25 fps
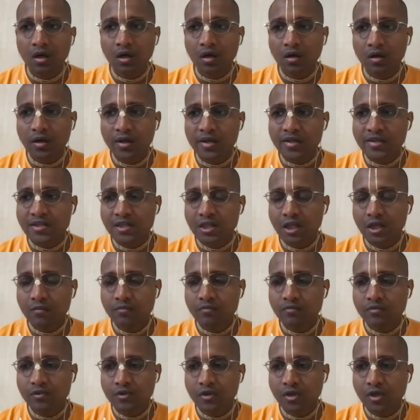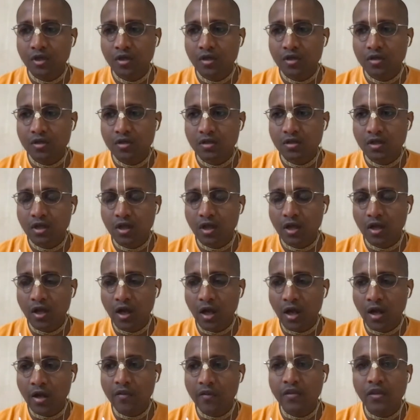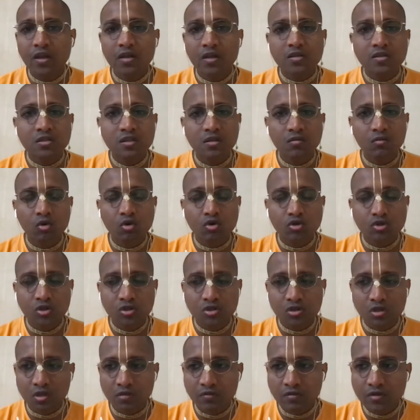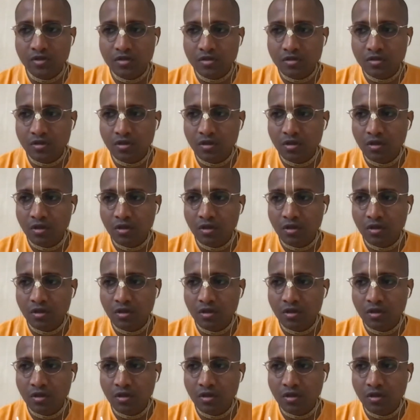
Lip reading: disturb another's devotion service.